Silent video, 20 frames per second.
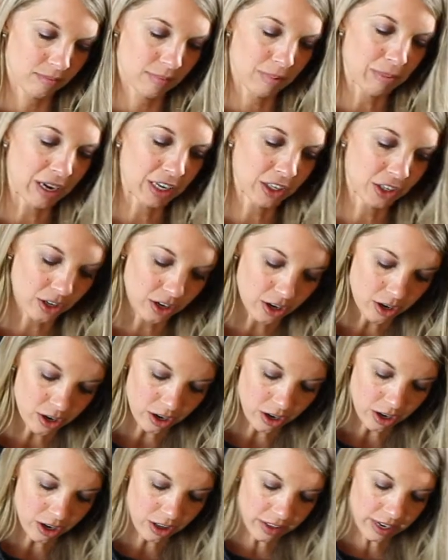Make sure
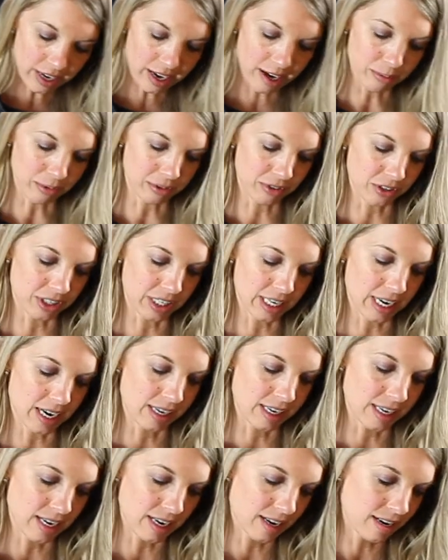all the cables are
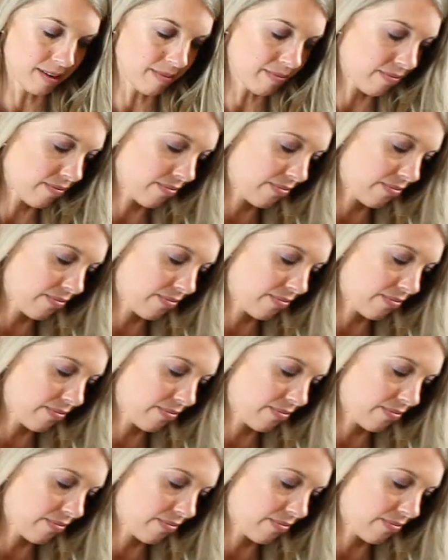tugged in.